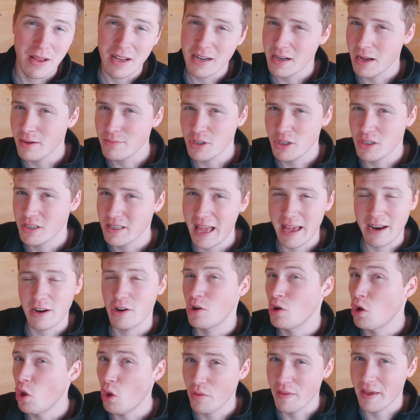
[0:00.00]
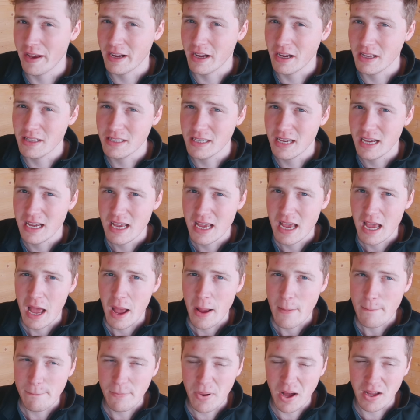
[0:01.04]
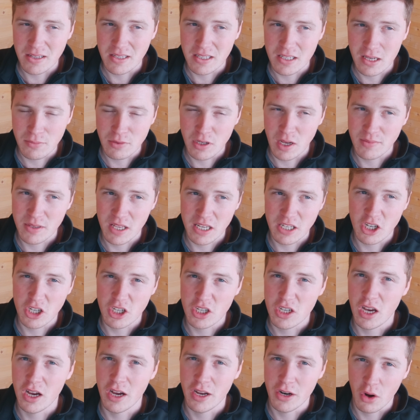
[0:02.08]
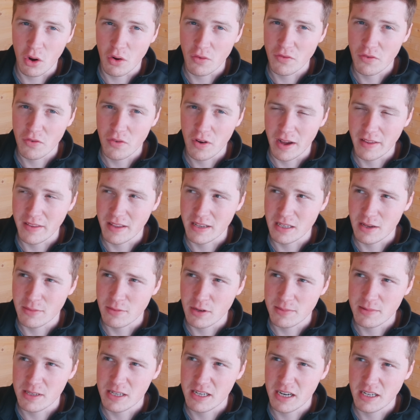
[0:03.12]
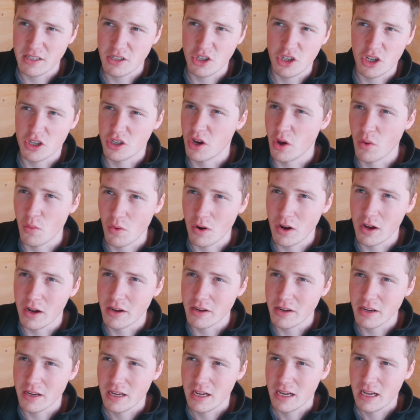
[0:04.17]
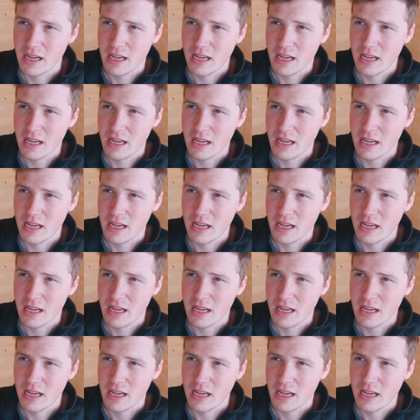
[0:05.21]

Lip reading: That comes to stand on a lot of their guns, but sometimes they just turn off, and then sometimes the ejectors just don't work.